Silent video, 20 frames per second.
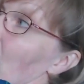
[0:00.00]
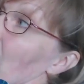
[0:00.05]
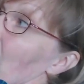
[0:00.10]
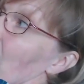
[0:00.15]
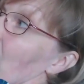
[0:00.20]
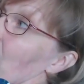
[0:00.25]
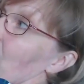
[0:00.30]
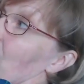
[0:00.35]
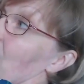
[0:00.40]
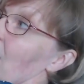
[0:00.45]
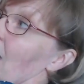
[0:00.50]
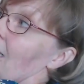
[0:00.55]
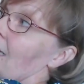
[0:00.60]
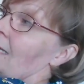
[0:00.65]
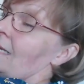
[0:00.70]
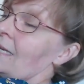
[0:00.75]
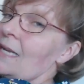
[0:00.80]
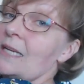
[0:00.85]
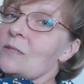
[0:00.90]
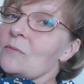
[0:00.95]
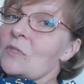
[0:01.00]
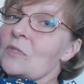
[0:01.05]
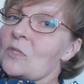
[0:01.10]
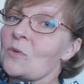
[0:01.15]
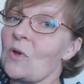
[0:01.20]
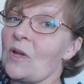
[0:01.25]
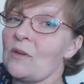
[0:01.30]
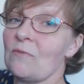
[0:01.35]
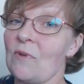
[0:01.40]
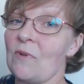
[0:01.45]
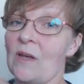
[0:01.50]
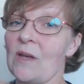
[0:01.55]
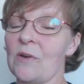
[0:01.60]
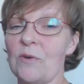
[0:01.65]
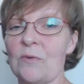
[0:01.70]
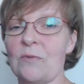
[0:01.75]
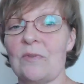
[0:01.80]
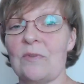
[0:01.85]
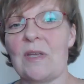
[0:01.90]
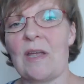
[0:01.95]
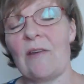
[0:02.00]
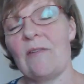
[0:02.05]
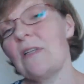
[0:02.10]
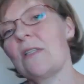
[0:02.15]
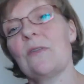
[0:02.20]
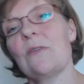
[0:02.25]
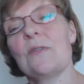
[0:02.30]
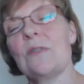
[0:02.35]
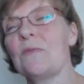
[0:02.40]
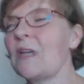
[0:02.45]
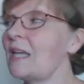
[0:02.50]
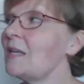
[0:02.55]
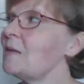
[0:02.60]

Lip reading: neckline was quite far over there and sort of